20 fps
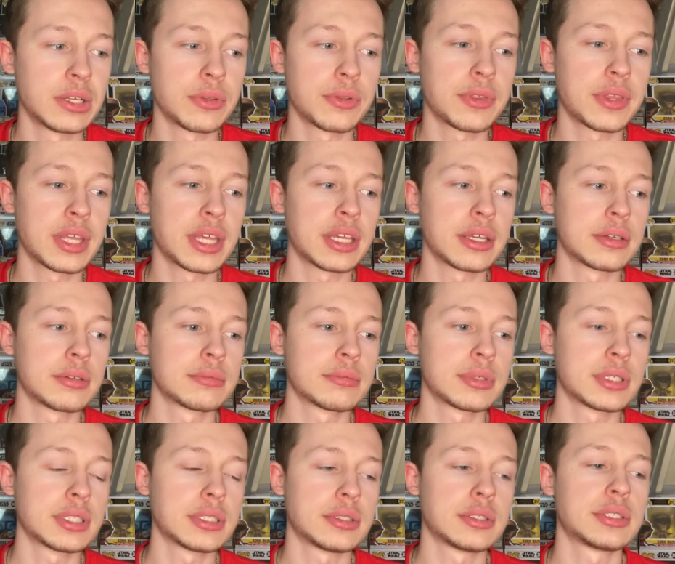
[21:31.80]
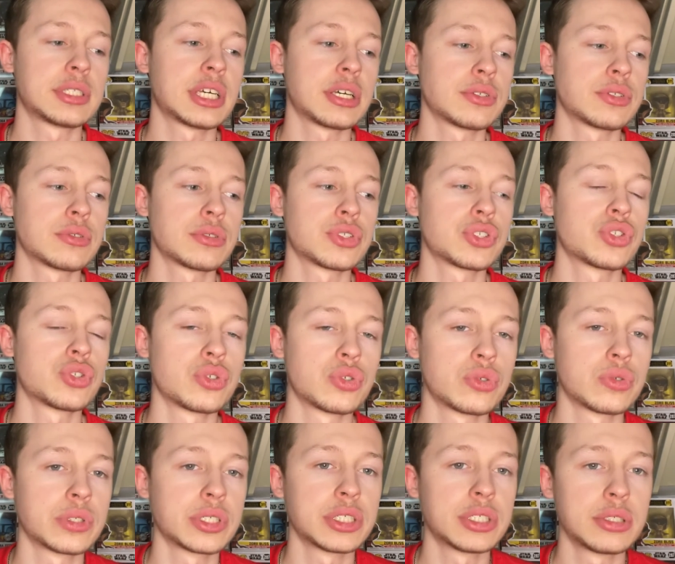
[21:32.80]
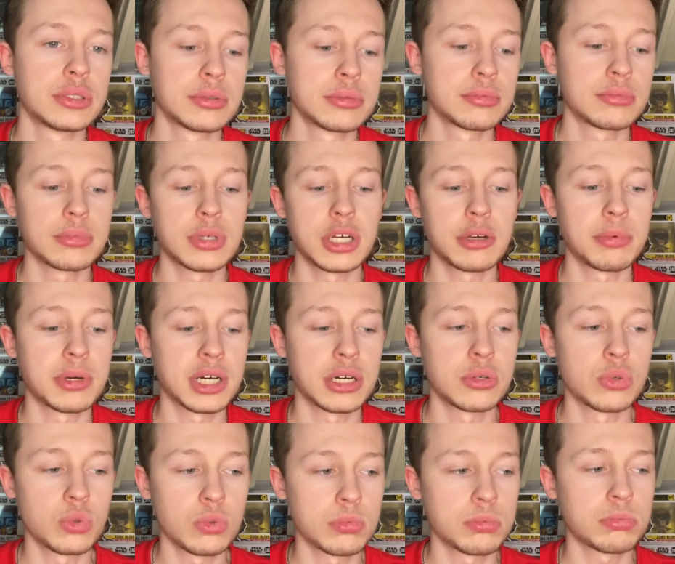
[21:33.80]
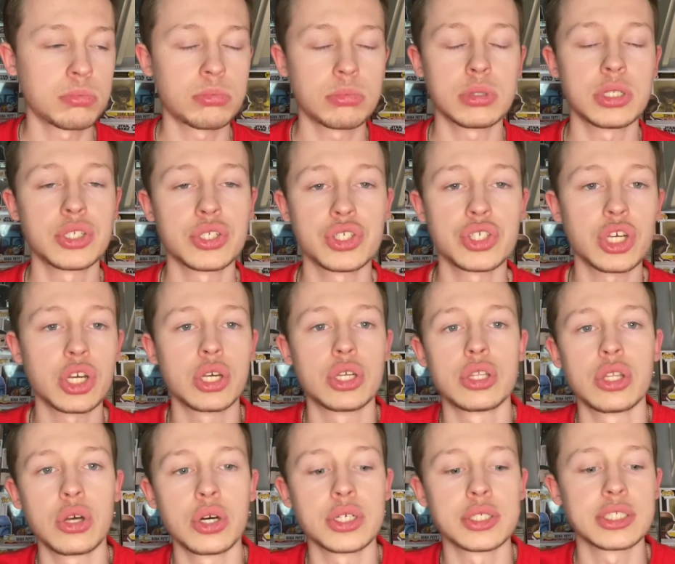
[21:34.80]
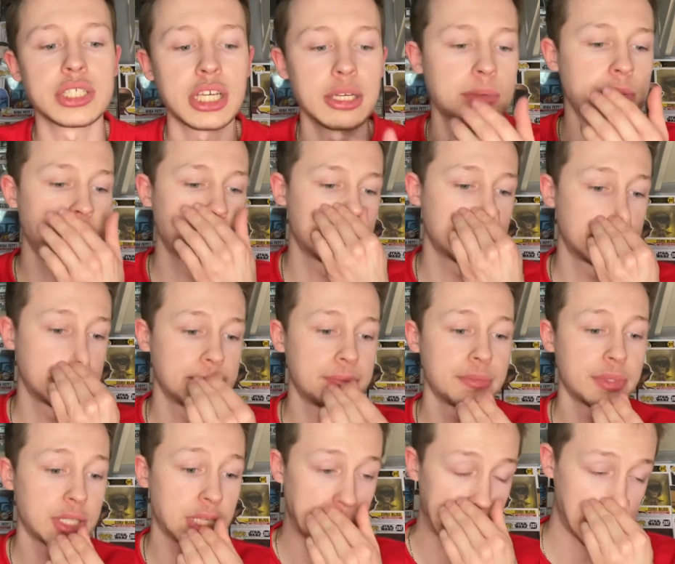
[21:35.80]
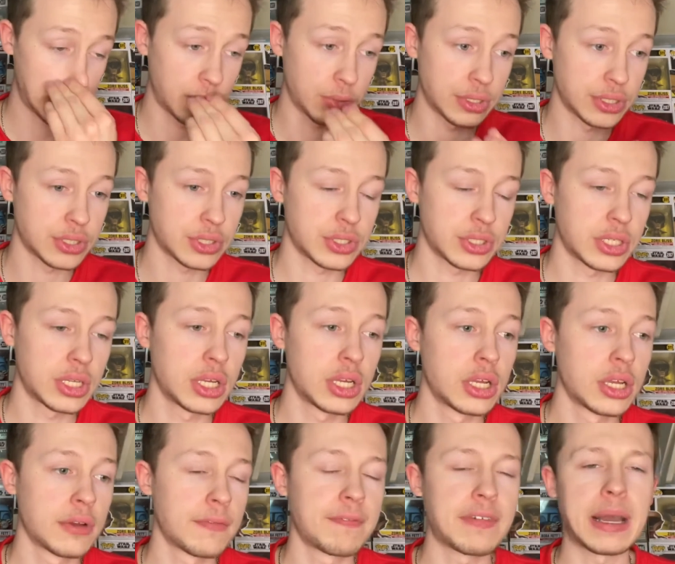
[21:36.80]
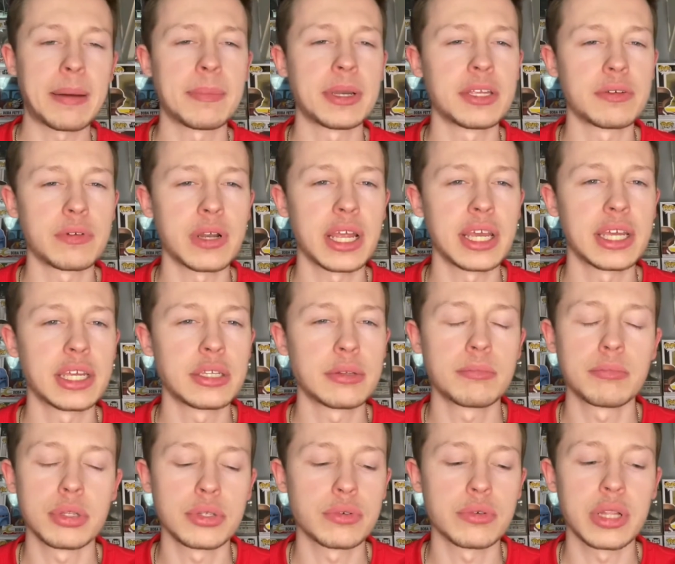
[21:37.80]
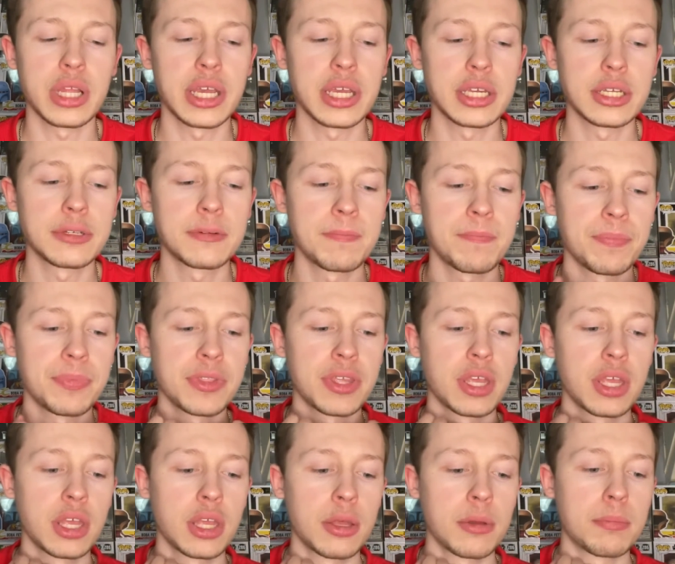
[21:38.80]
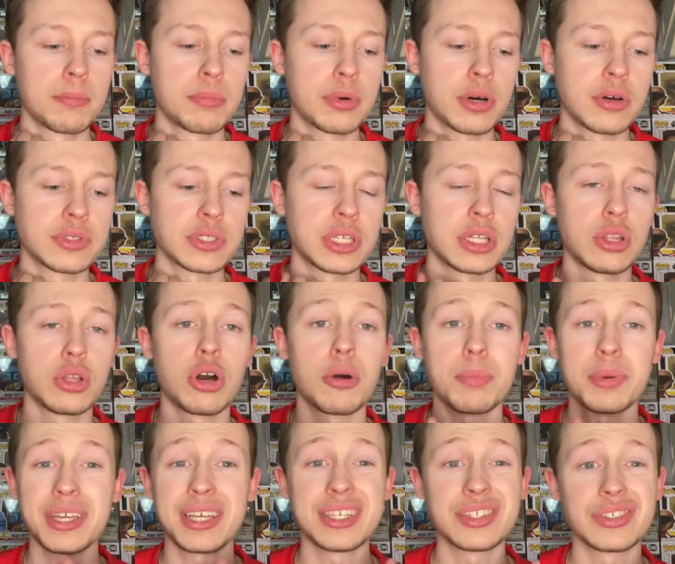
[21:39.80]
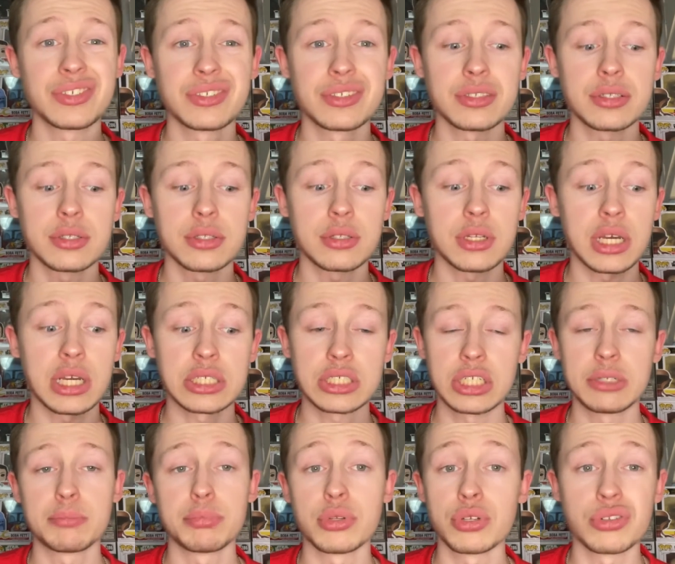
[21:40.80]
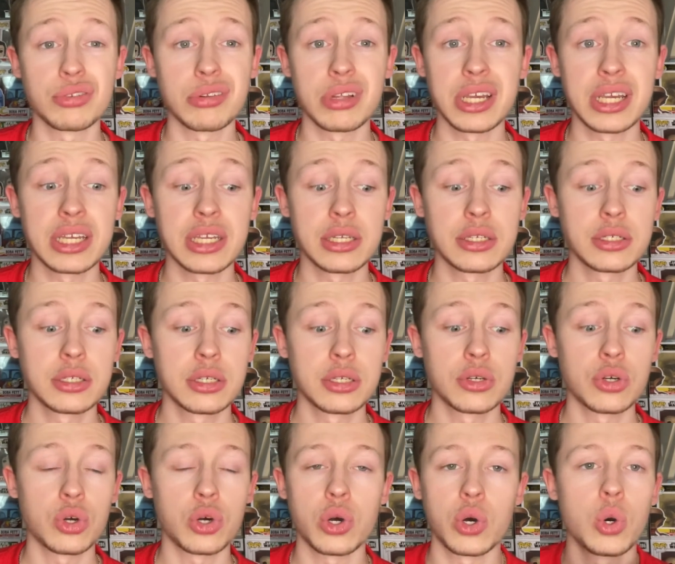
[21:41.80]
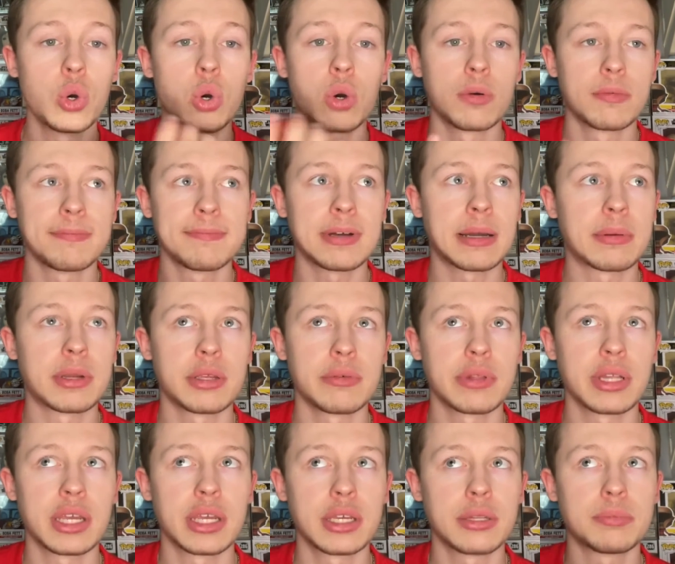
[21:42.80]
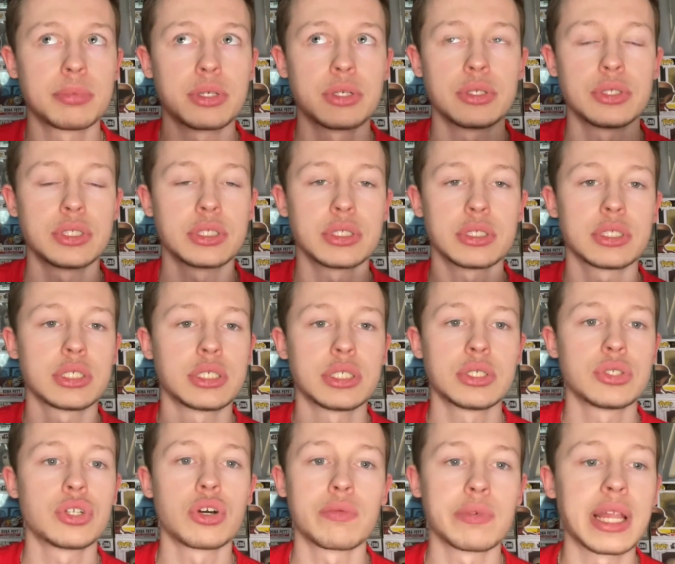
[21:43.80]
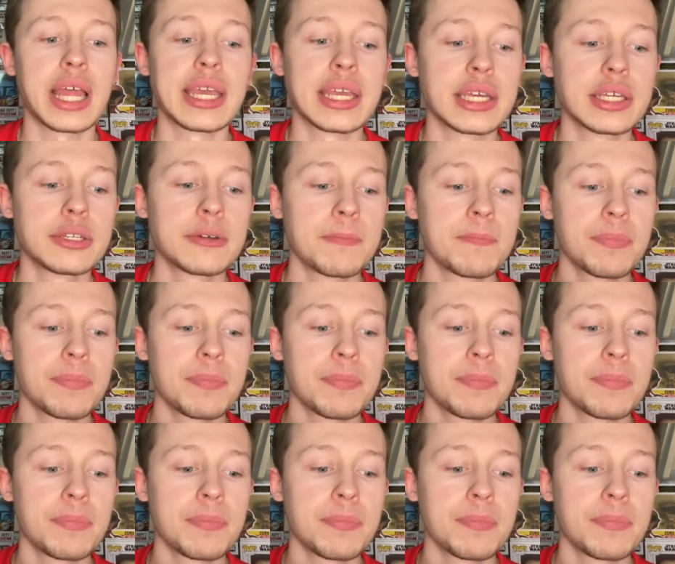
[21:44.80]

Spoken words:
thing and tells her a story about this lightsaber, how it's family related and blood related. But obviously Lop isn't actually blood related or family related because she's not related.